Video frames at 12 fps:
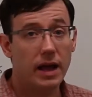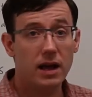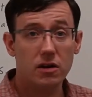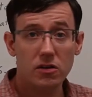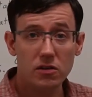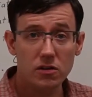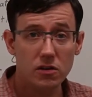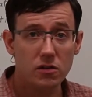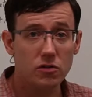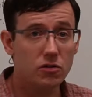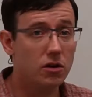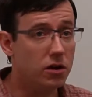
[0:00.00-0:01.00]
and this
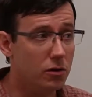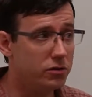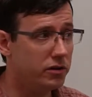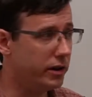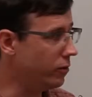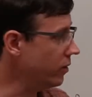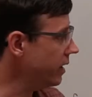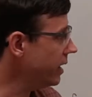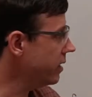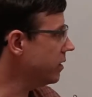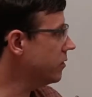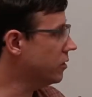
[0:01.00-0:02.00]
is closely
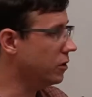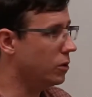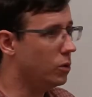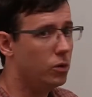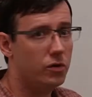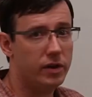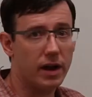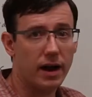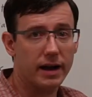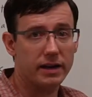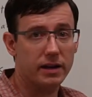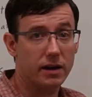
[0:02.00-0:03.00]
related to the
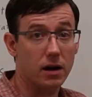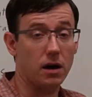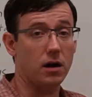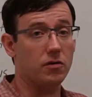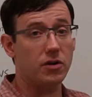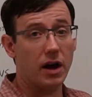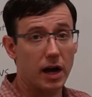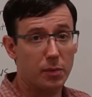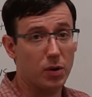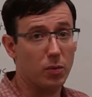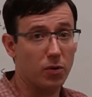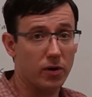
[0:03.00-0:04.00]
idea of
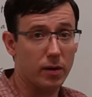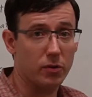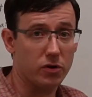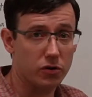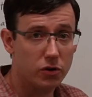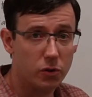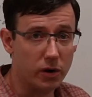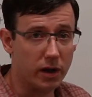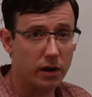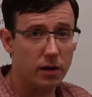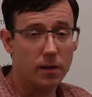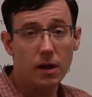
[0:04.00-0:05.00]
hyperparameter
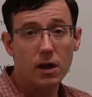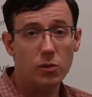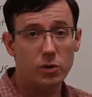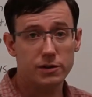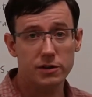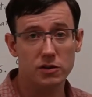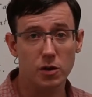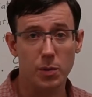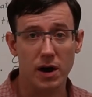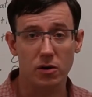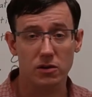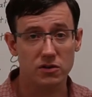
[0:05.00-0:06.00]
tuning, which is
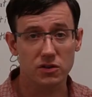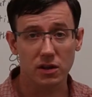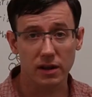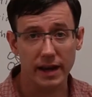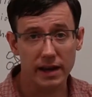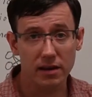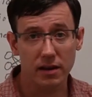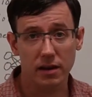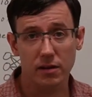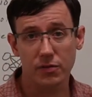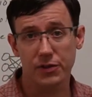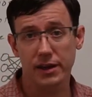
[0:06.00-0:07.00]
about
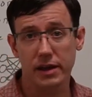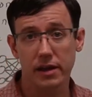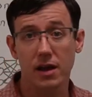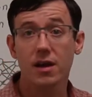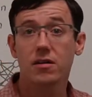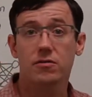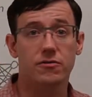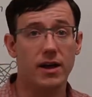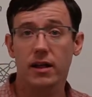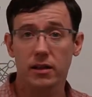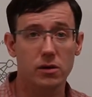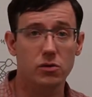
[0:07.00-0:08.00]
selecting the
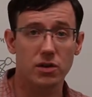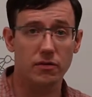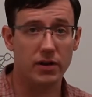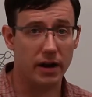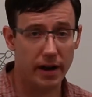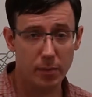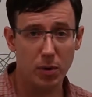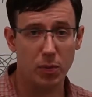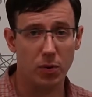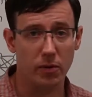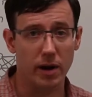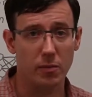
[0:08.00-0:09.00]
values of the
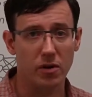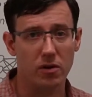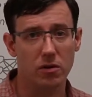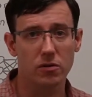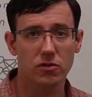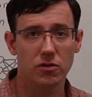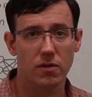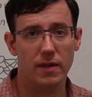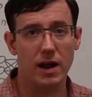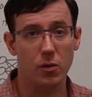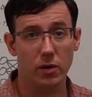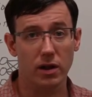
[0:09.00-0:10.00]
hyperparameters
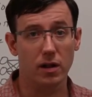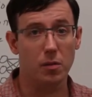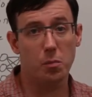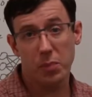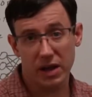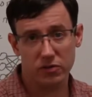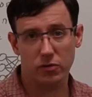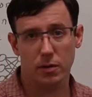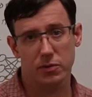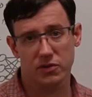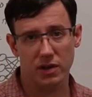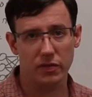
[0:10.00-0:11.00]
that will best
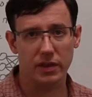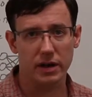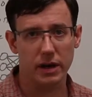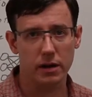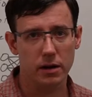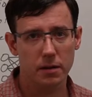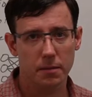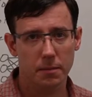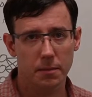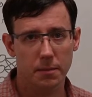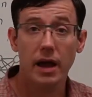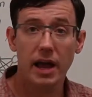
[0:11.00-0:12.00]
represent the data.
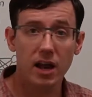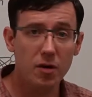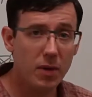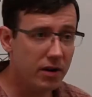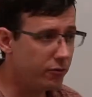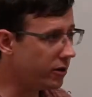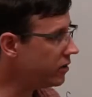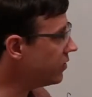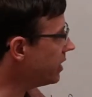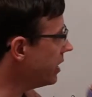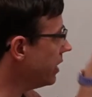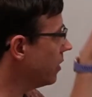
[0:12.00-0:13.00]
And my
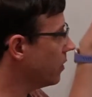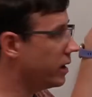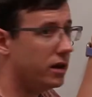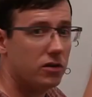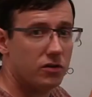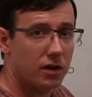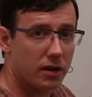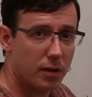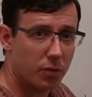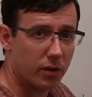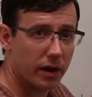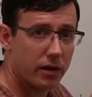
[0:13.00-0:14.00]
phrasing here is
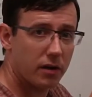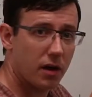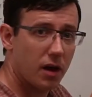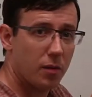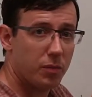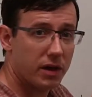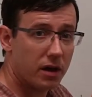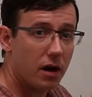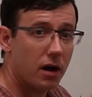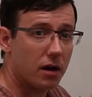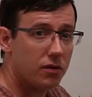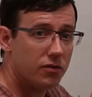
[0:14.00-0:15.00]
deliberate
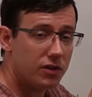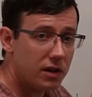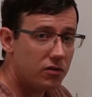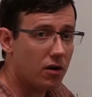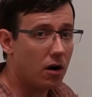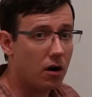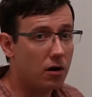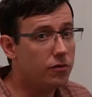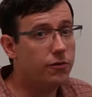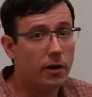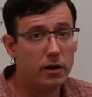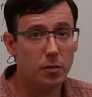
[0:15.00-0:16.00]
because these are
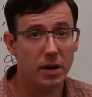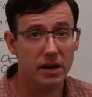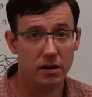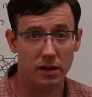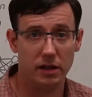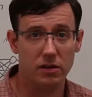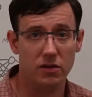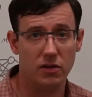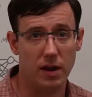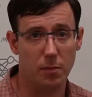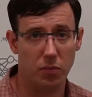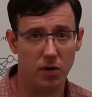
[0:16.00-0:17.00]
fundamentally the
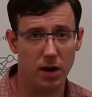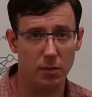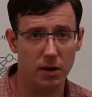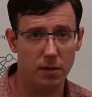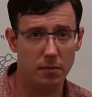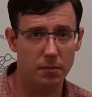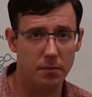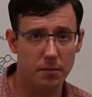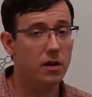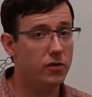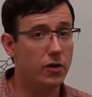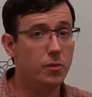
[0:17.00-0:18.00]
same problem.
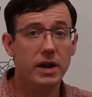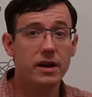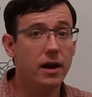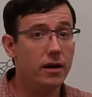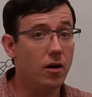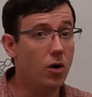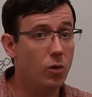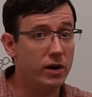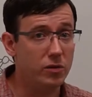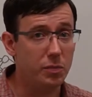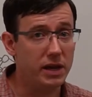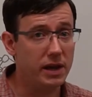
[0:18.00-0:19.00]
There may not
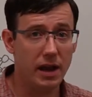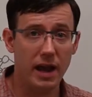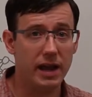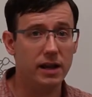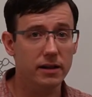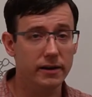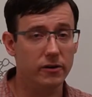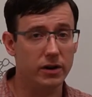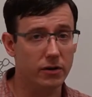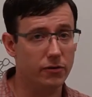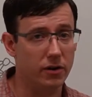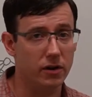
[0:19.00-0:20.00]
always be a clear
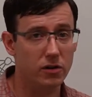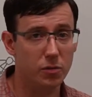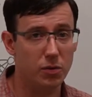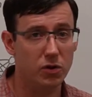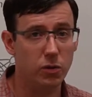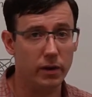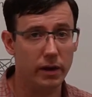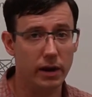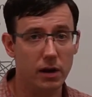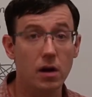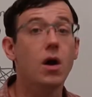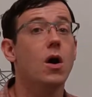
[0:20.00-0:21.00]
difference
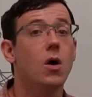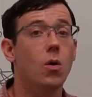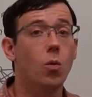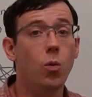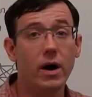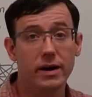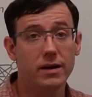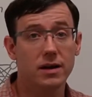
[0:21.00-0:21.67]
between what